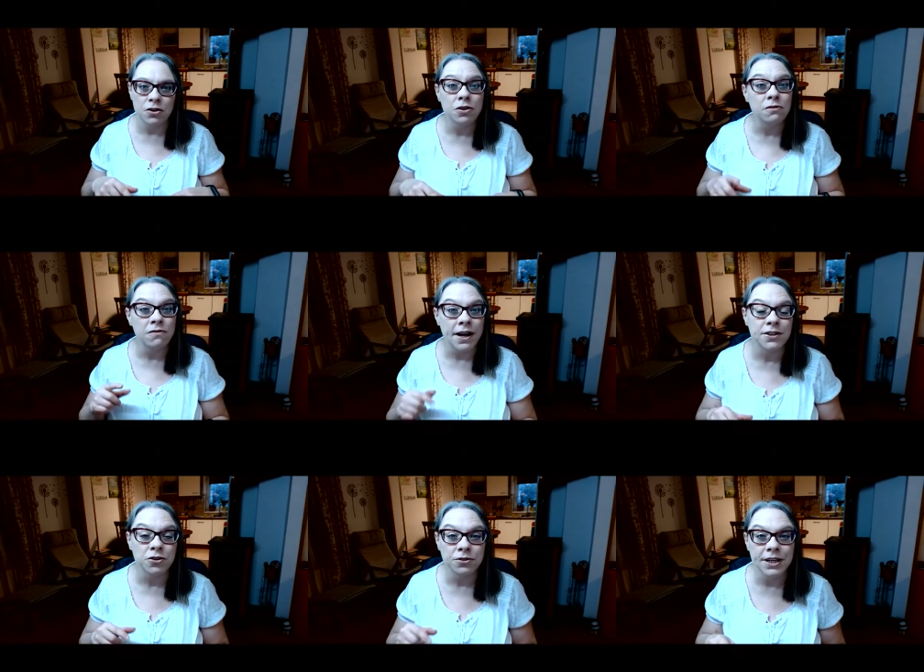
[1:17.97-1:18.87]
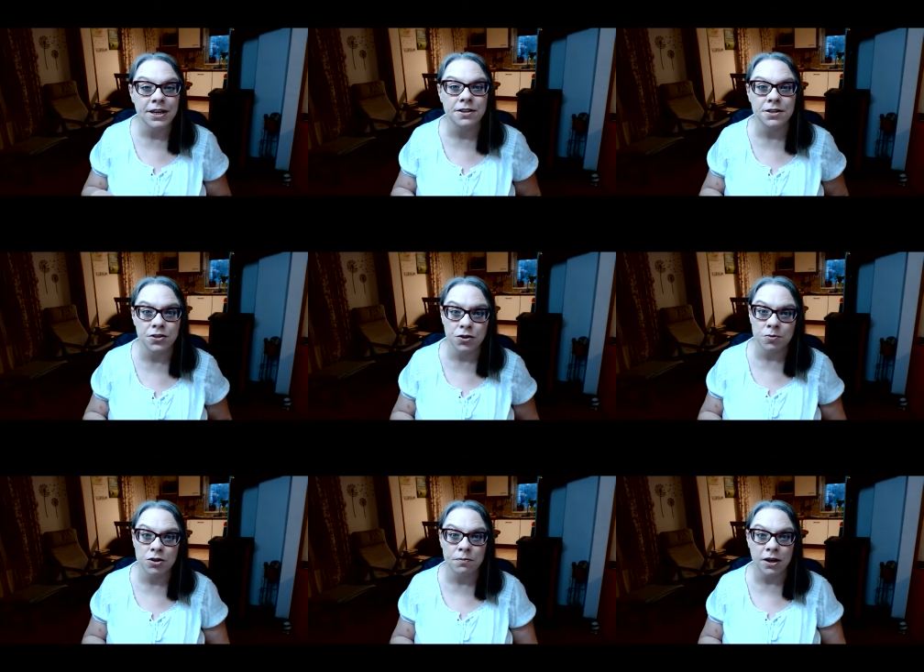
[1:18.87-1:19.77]
You'll find her link in the
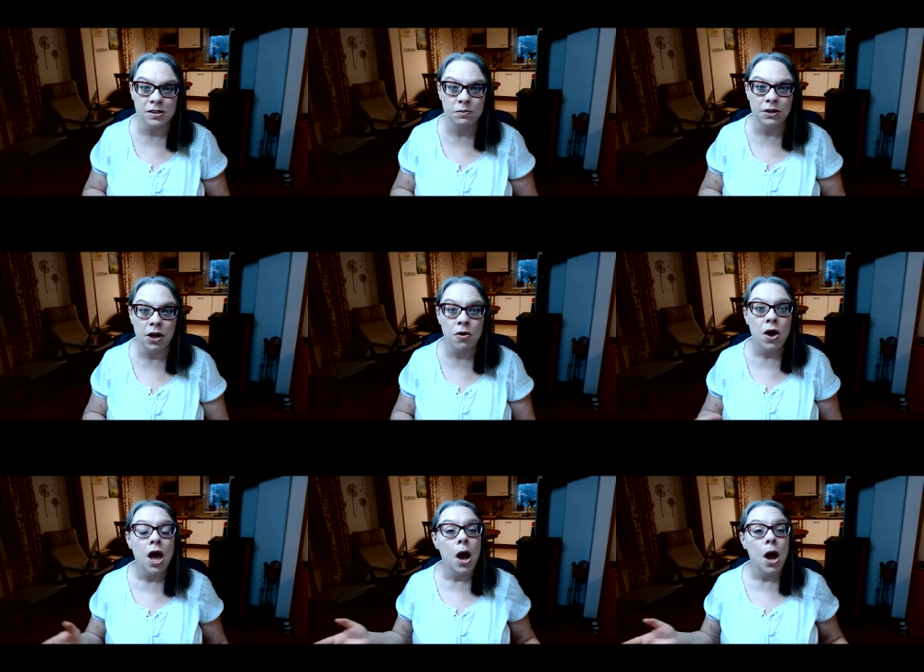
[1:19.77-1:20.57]
description box below.